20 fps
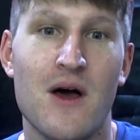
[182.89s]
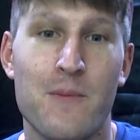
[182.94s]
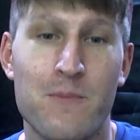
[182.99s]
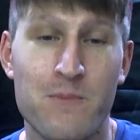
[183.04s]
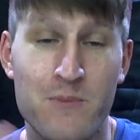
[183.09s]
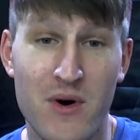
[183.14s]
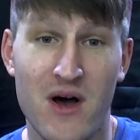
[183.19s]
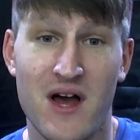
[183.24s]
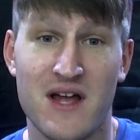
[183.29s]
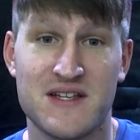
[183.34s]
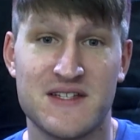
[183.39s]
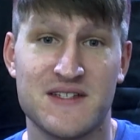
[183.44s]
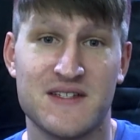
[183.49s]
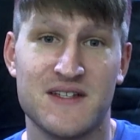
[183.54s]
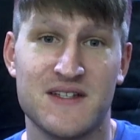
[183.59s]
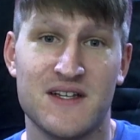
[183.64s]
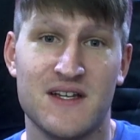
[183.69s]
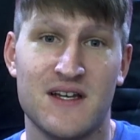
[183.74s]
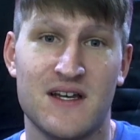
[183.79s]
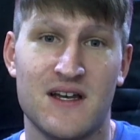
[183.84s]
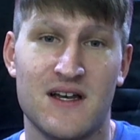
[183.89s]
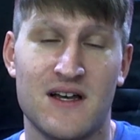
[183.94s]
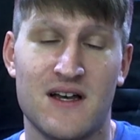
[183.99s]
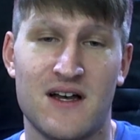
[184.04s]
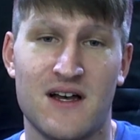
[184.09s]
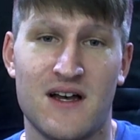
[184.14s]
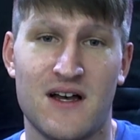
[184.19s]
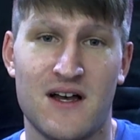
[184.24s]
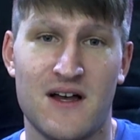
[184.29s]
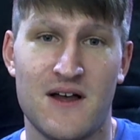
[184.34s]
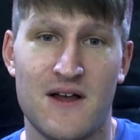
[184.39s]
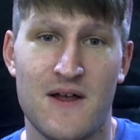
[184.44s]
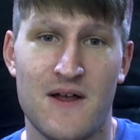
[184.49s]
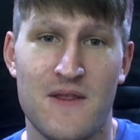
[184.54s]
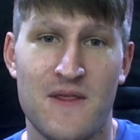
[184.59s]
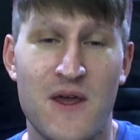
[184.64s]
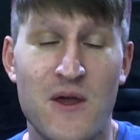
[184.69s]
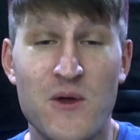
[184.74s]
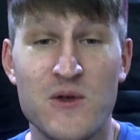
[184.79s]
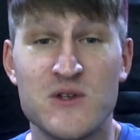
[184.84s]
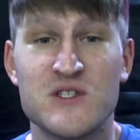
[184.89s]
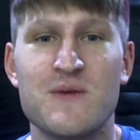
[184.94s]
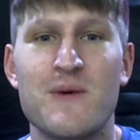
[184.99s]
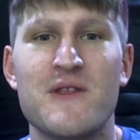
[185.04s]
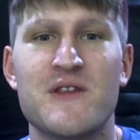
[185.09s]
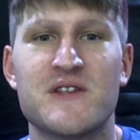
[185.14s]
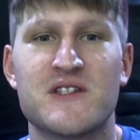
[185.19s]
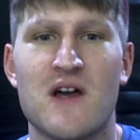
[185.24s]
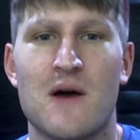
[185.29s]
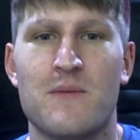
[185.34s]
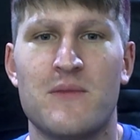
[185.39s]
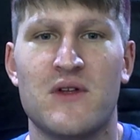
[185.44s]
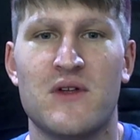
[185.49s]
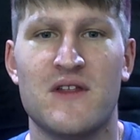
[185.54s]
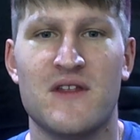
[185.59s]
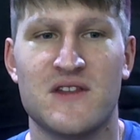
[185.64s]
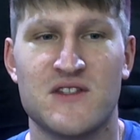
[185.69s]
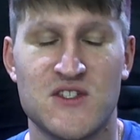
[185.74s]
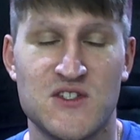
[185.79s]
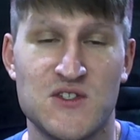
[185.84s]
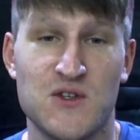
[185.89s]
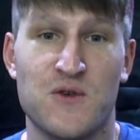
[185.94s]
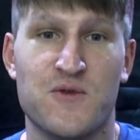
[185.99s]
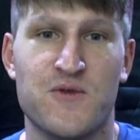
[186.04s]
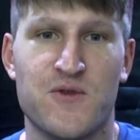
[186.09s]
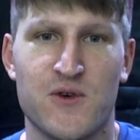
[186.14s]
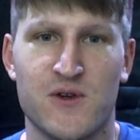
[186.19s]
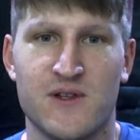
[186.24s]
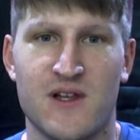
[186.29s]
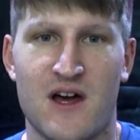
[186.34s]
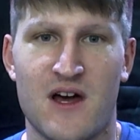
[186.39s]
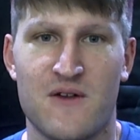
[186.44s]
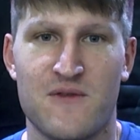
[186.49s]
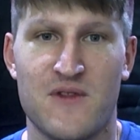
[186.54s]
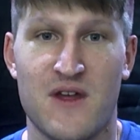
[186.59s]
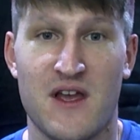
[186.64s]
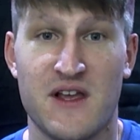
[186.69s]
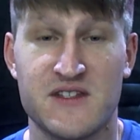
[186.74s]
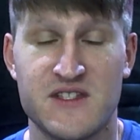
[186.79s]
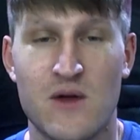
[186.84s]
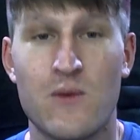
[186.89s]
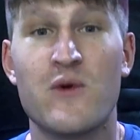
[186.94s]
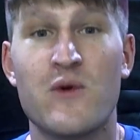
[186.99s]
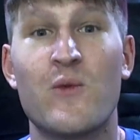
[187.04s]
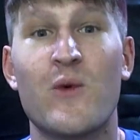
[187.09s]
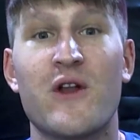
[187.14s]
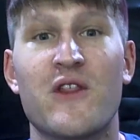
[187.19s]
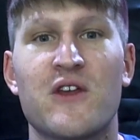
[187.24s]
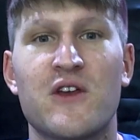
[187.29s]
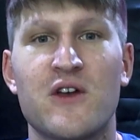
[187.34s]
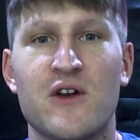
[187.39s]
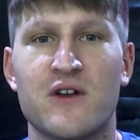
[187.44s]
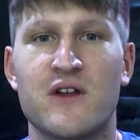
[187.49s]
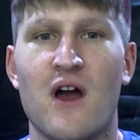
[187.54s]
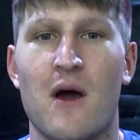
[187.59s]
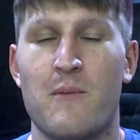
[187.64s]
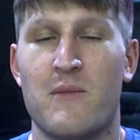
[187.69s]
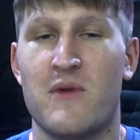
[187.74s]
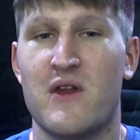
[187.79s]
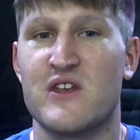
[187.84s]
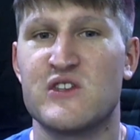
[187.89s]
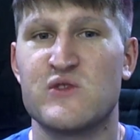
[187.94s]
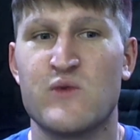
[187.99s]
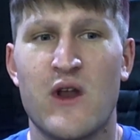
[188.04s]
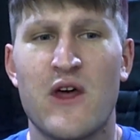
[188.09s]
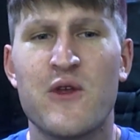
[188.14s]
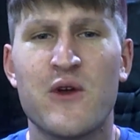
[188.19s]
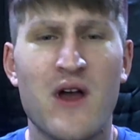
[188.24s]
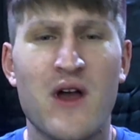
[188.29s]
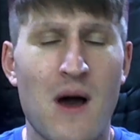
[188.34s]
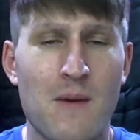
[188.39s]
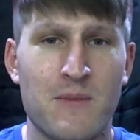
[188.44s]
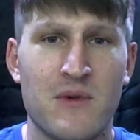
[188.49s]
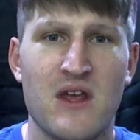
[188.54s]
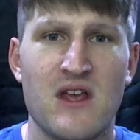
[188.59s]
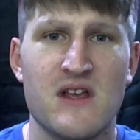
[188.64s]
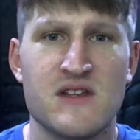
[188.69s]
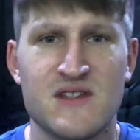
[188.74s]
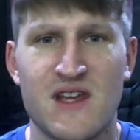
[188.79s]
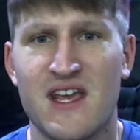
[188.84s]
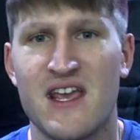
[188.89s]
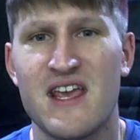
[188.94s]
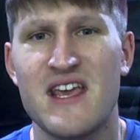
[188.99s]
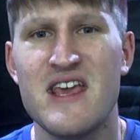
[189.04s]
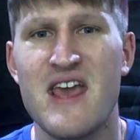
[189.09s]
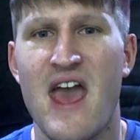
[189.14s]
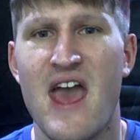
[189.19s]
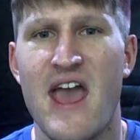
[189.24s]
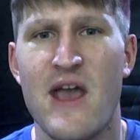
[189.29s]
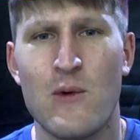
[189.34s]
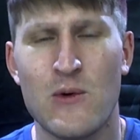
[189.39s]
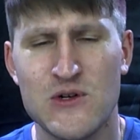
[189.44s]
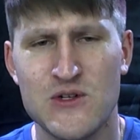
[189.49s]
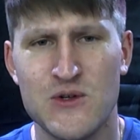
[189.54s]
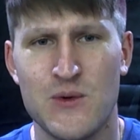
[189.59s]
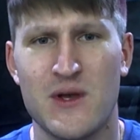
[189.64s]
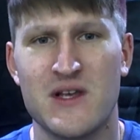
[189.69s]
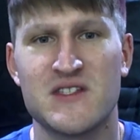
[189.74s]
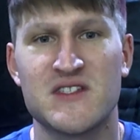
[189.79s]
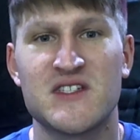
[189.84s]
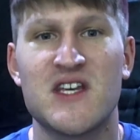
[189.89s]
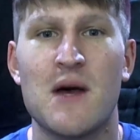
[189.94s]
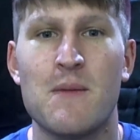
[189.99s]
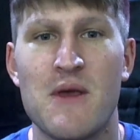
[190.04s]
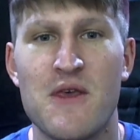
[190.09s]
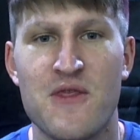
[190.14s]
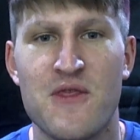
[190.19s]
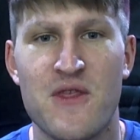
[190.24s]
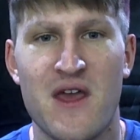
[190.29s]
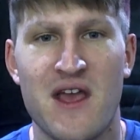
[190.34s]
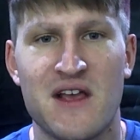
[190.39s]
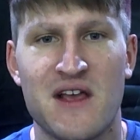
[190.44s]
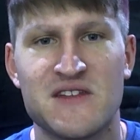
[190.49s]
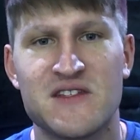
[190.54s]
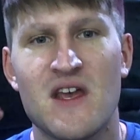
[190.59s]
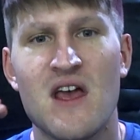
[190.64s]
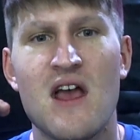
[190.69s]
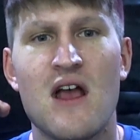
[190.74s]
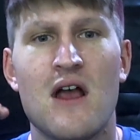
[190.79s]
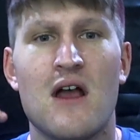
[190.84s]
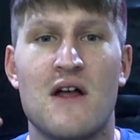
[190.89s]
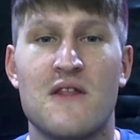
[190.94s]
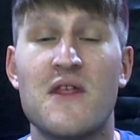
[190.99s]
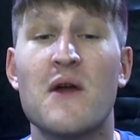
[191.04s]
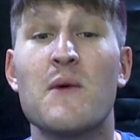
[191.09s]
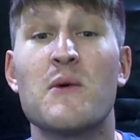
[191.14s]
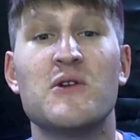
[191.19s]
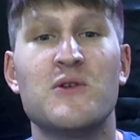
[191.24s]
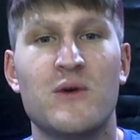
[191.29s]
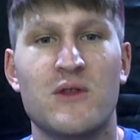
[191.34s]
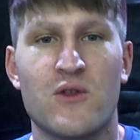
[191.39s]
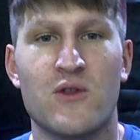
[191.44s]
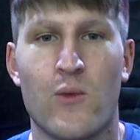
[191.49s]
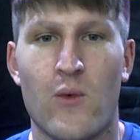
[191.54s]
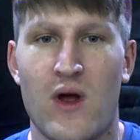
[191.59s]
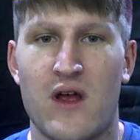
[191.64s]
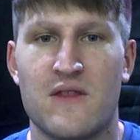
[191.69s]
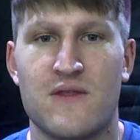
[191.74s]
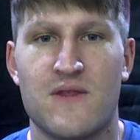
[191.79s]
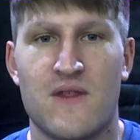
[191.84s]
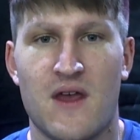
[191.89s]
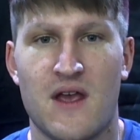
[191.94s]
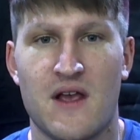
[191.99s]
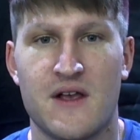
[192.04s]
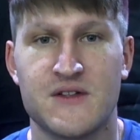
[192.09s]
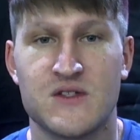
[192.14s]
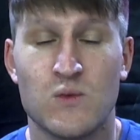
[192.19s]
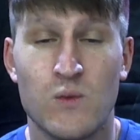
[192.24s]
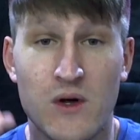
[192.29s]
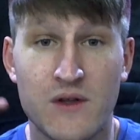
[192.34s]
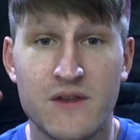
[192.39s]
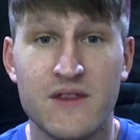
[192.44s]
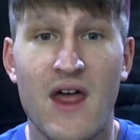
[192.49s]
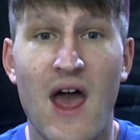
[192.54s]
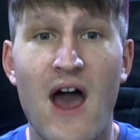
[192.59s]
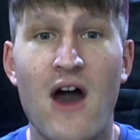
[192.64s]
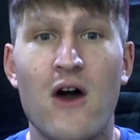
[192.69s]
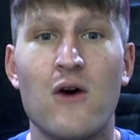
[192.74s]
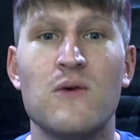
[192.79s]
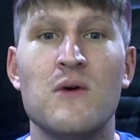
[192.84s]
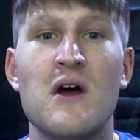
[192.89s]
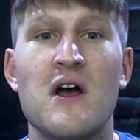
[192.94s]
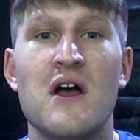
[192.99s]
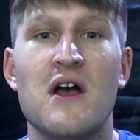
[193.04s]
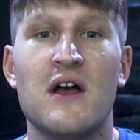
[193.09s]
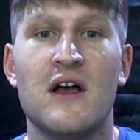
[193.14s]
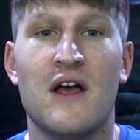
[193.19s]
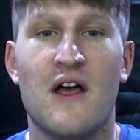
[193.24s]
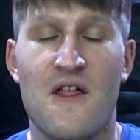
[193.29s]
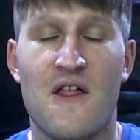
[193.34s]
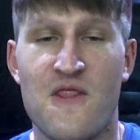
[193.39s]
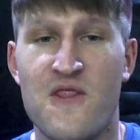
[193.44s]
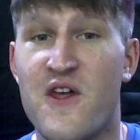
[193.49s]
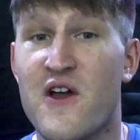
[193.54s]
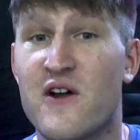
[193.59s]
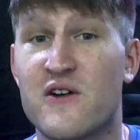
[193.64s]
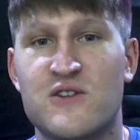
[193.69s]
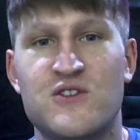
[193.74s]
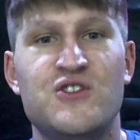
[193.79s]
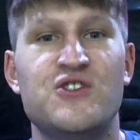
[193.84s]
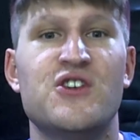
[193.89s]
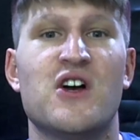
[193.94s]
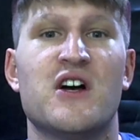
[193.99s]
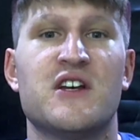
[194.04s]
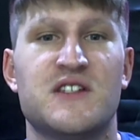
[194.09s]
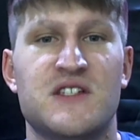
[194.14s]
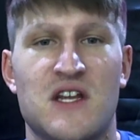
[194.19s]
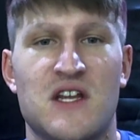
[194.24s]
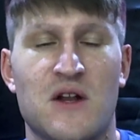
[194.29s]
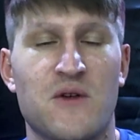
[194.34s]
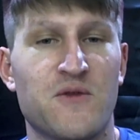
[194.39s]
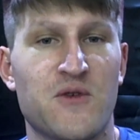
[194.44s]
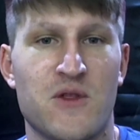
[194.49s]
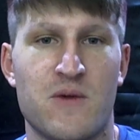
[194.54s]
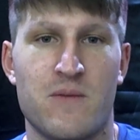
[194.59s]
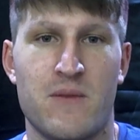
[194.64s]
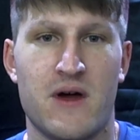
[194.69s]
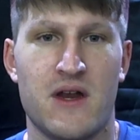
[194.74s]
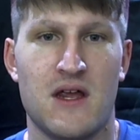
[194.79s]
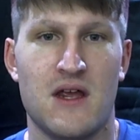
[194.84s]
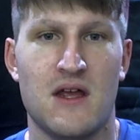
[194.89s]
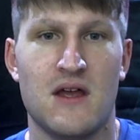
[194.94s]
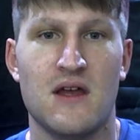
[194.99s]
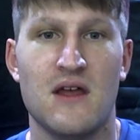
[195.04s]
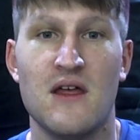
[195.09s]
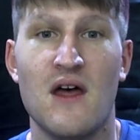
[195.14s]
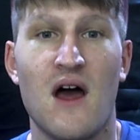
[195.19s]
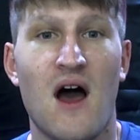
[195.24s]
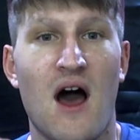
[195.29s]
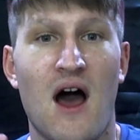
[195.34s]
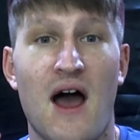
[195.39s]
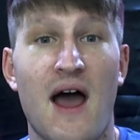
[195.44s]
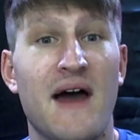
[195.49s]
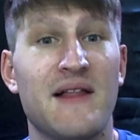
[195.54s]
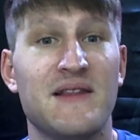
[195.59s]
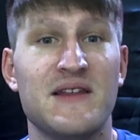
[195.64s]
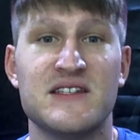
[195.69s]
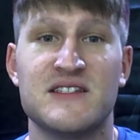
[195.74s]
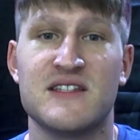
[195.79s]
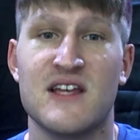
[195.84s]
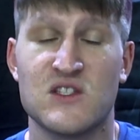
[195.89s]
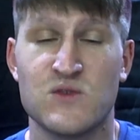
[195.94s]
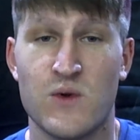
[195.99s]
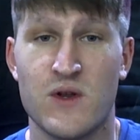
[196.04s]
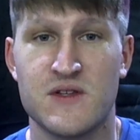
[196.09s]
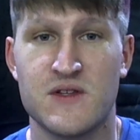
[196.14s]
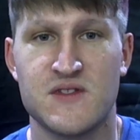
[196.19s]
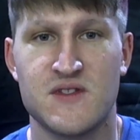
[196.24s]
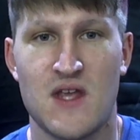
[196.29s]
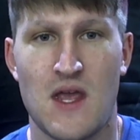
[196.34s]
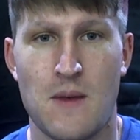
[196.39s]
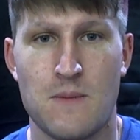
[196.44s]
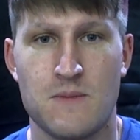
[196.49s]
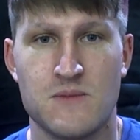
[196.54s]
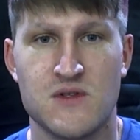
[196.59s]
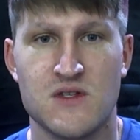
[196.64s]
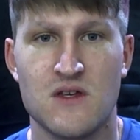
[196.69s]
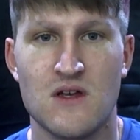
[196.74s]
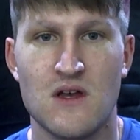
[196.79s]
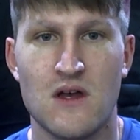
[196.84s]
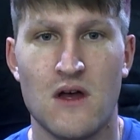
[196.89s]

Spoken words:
But they used to be this company that stood for a lot of things. They were one of the good companies. When other companies like EA were doing scummy things, they were doing the right things. Well, now they're just in it for the money. At least that's what it seems.